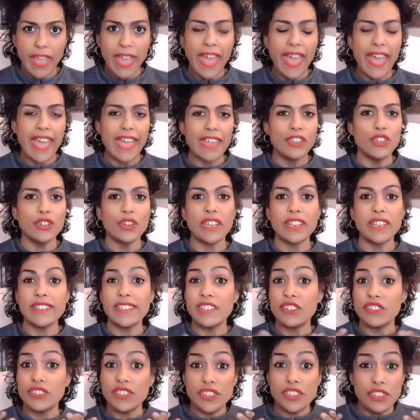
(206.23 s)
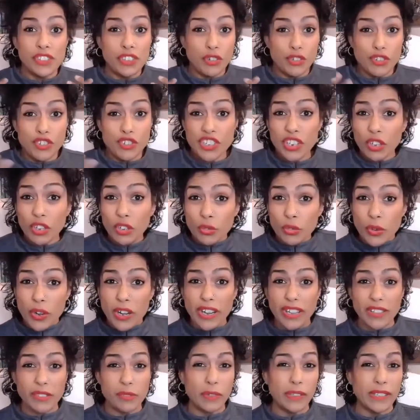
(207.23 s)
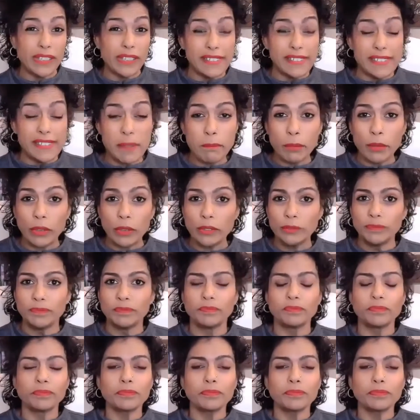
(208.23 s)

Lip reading: And you can teach this to your children. It's really simple,